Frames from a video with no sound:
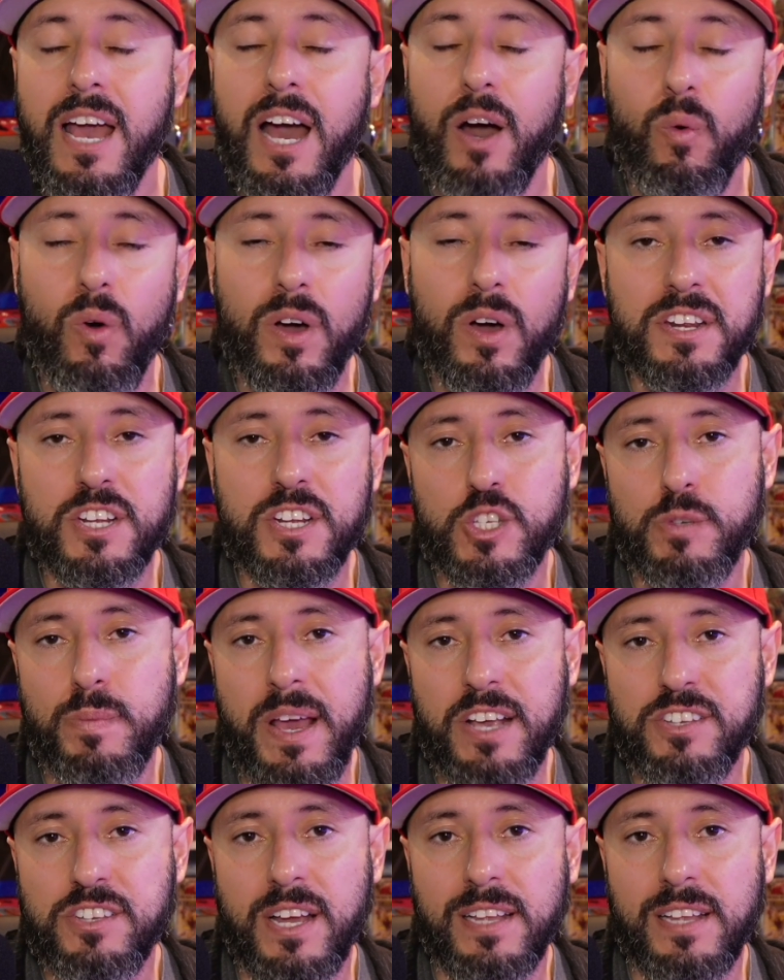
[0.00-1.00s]
I want you to
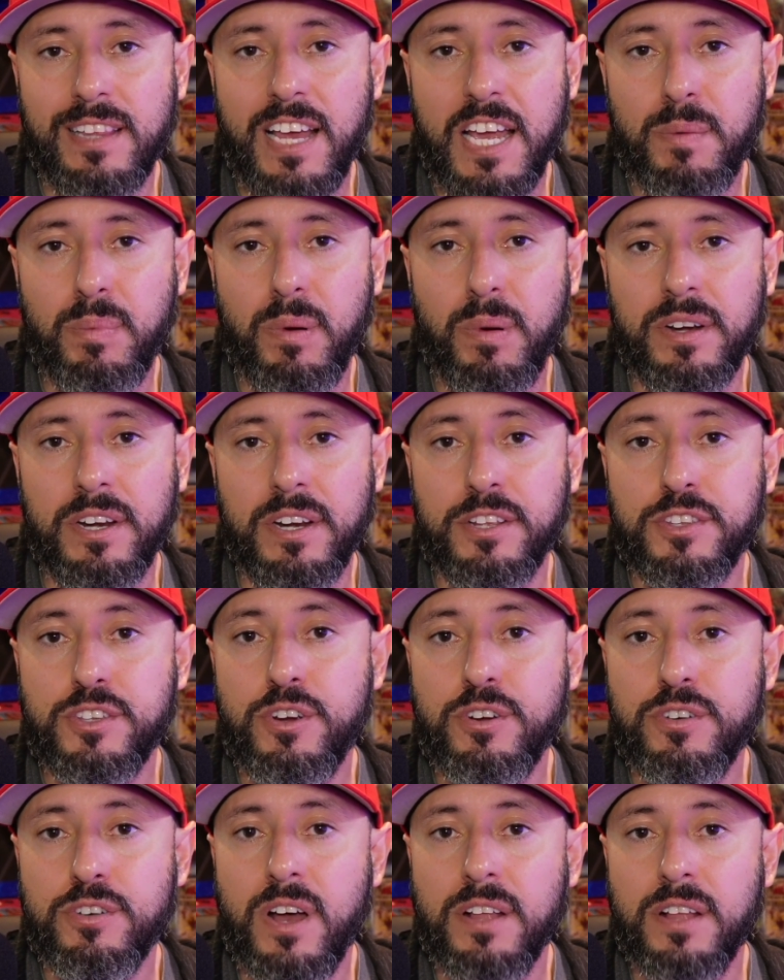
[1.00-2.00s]
smash that like button and
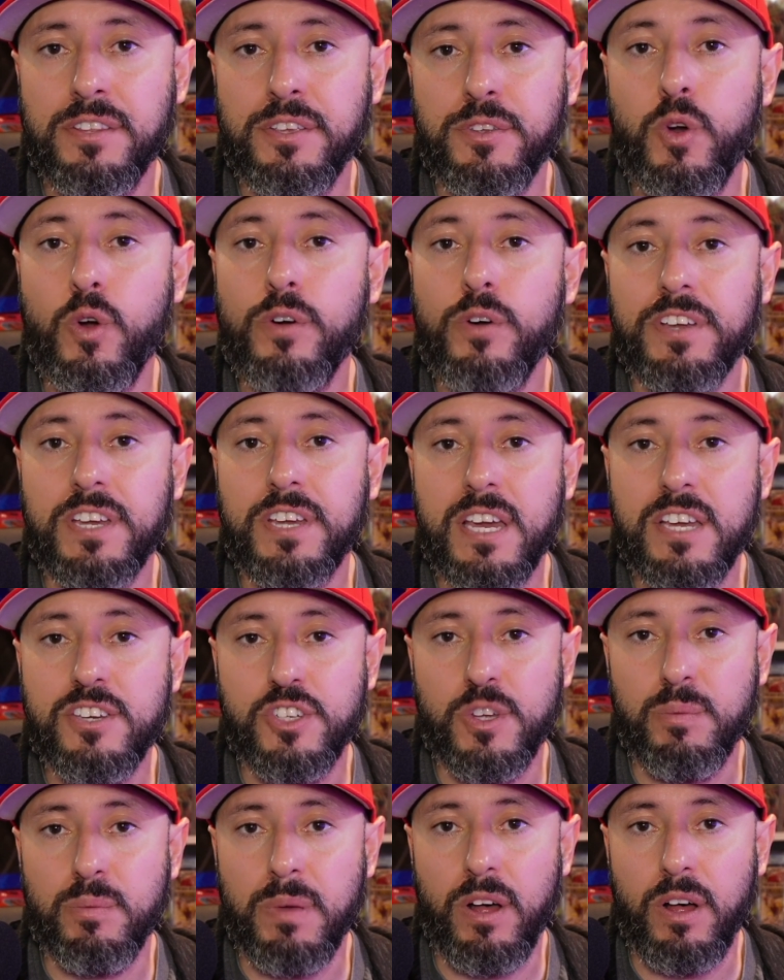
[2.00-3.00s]
turn on the
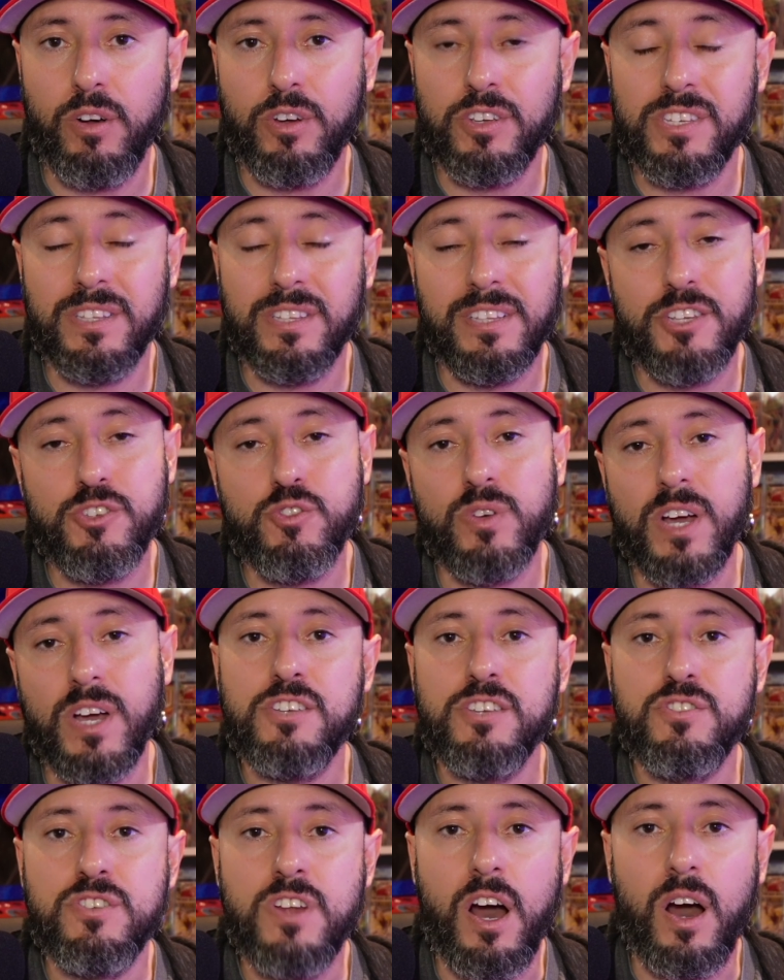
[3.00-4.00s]
notification bell because it lets you
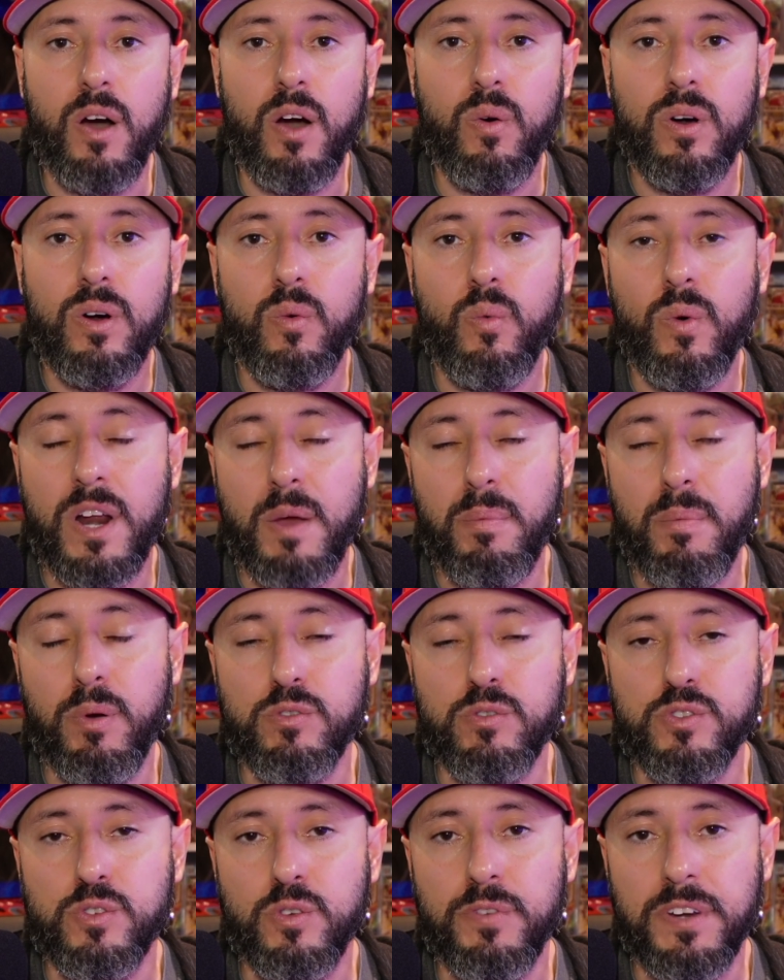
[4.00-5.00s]
guys know when I
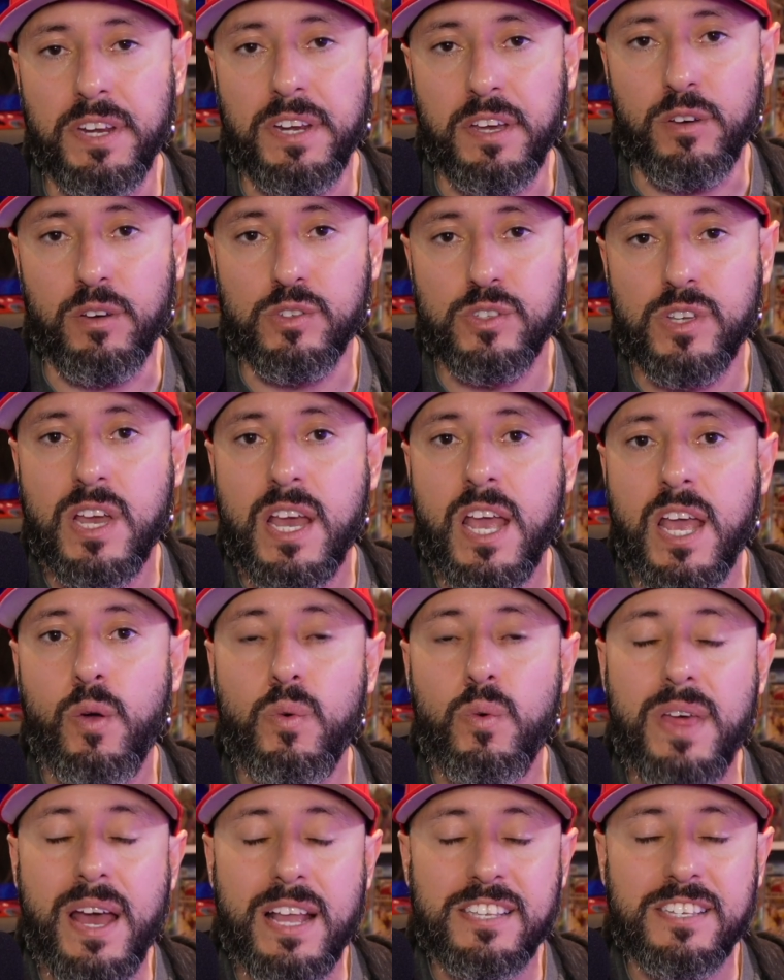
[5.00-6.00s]
post new videos.
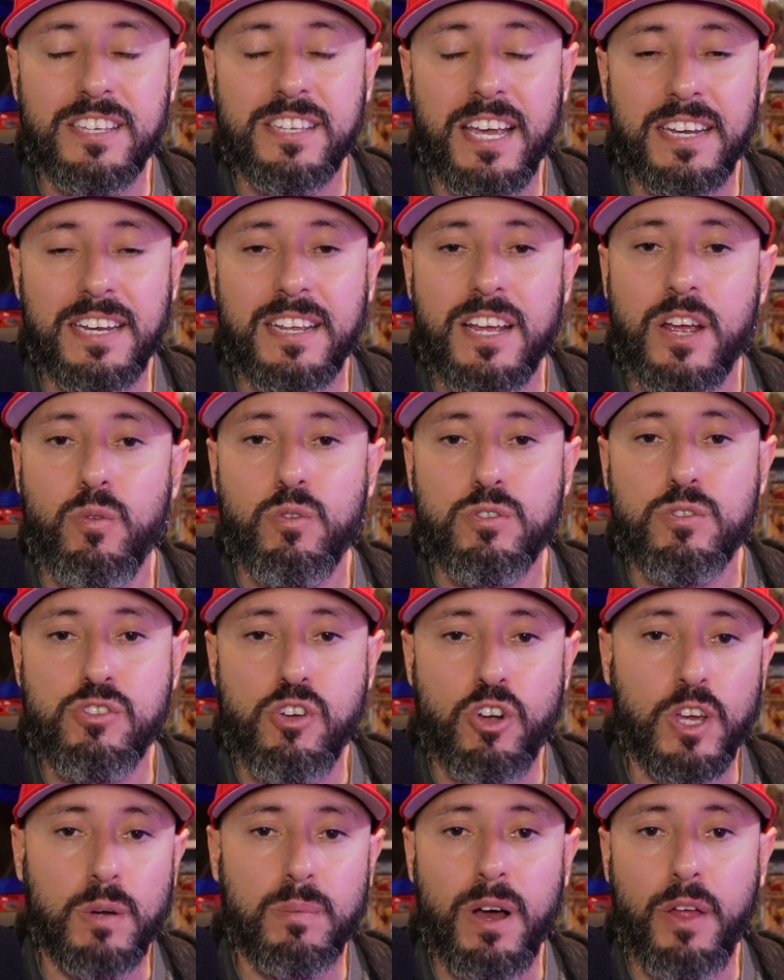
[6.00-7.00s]
With that said, we're
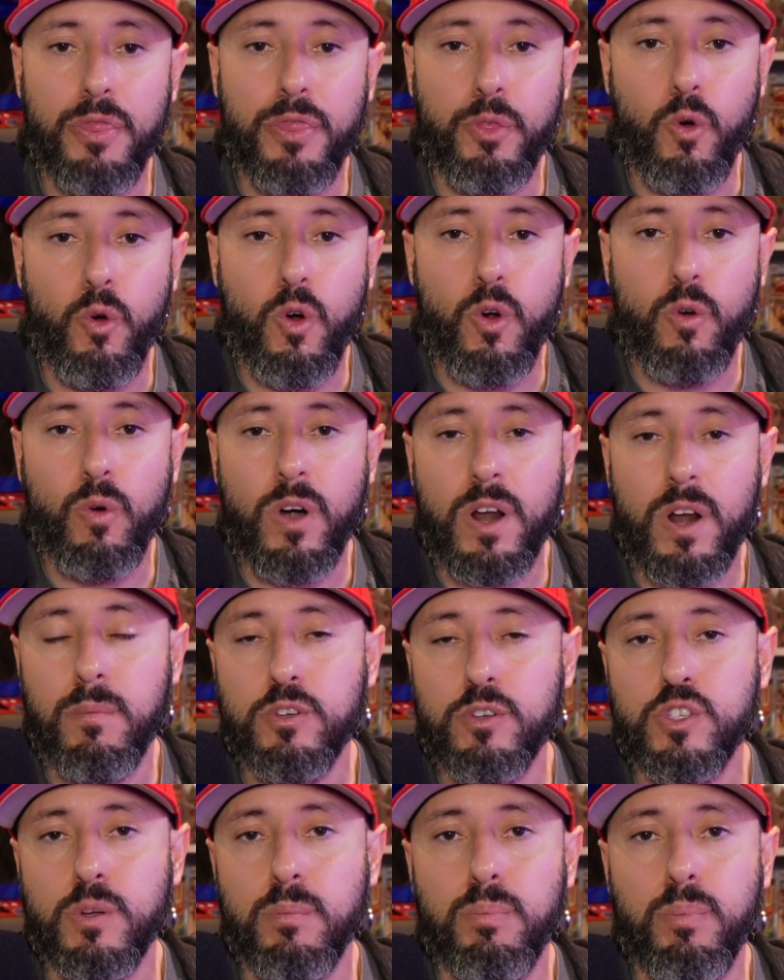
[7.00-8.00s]
talking about Thor, one of the
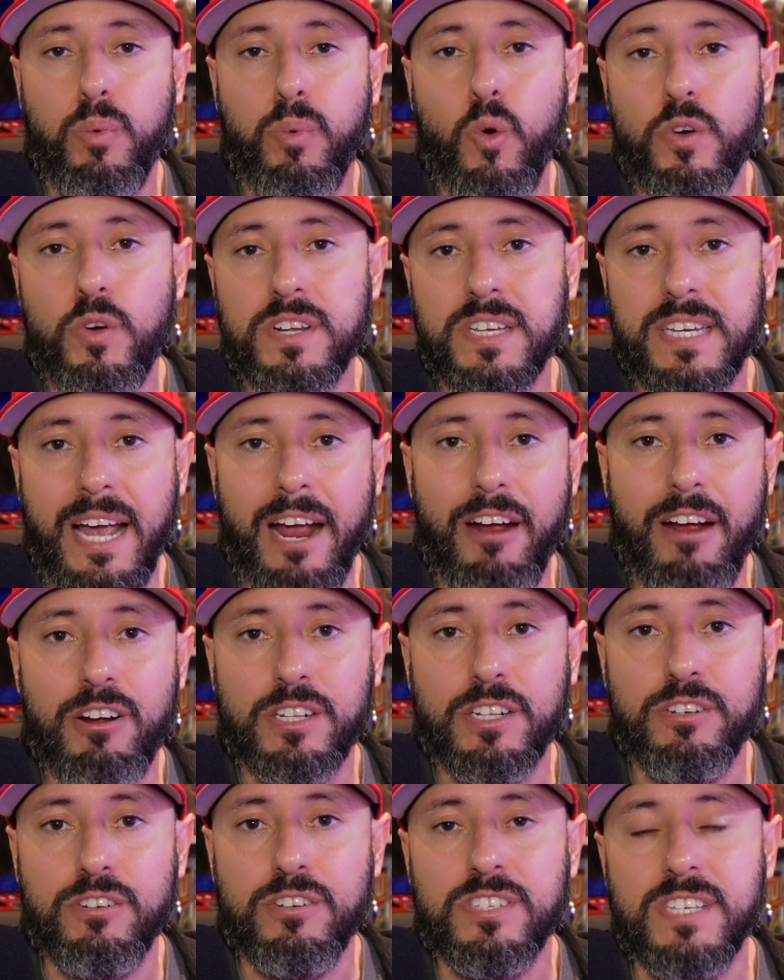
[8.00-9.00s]
most important
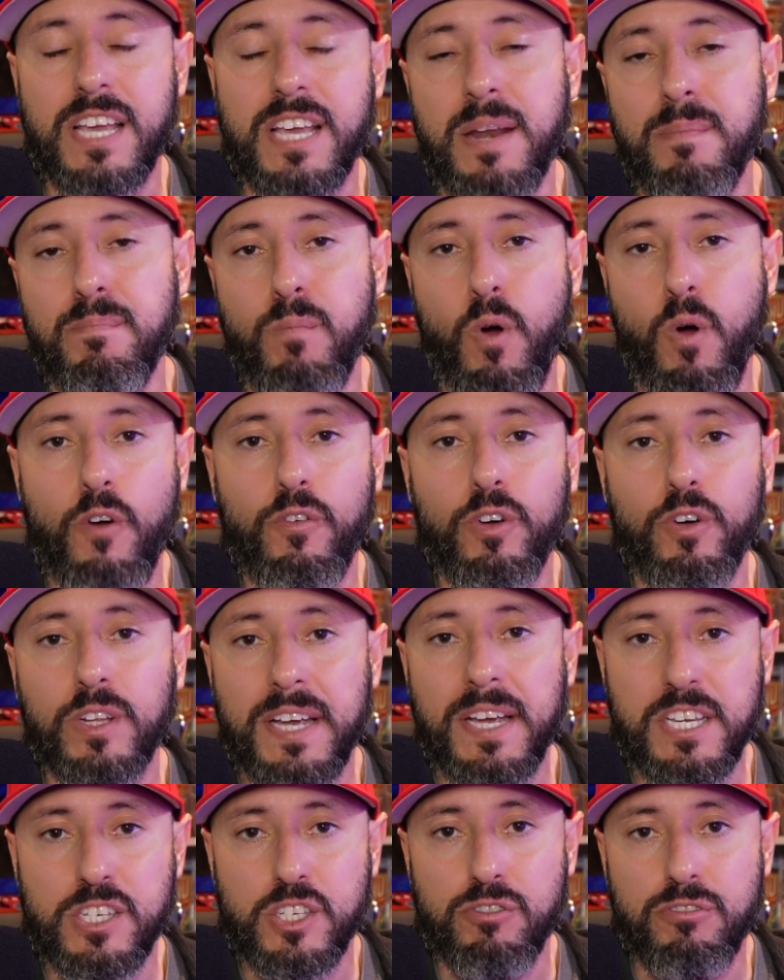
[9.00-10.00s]
characters in Marvel
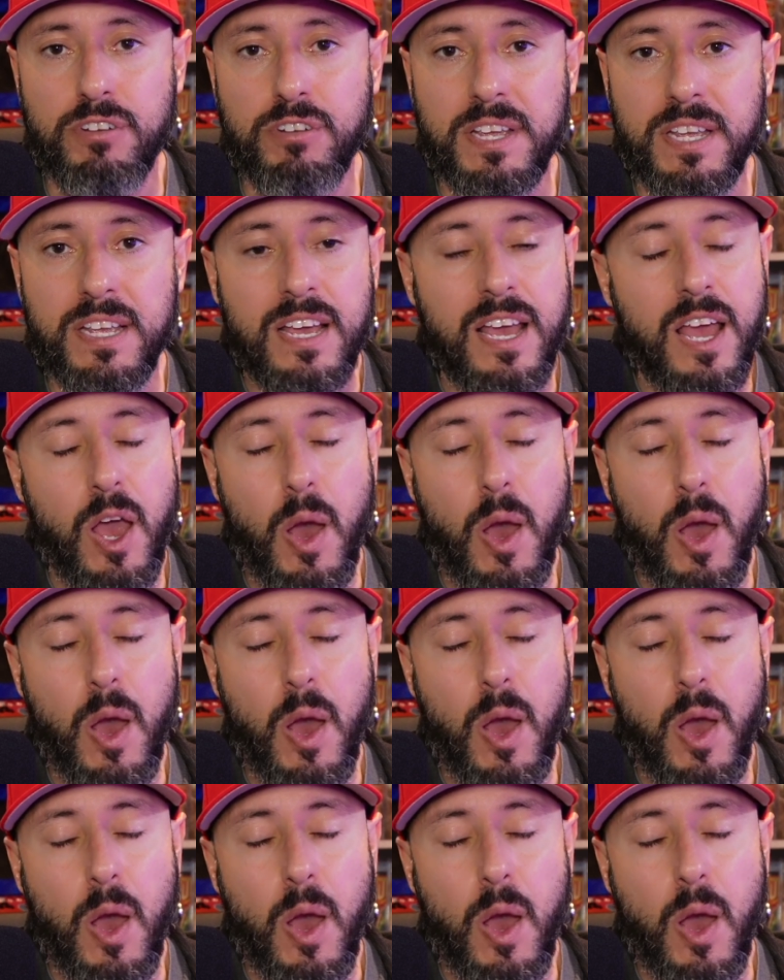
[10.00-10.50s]
history.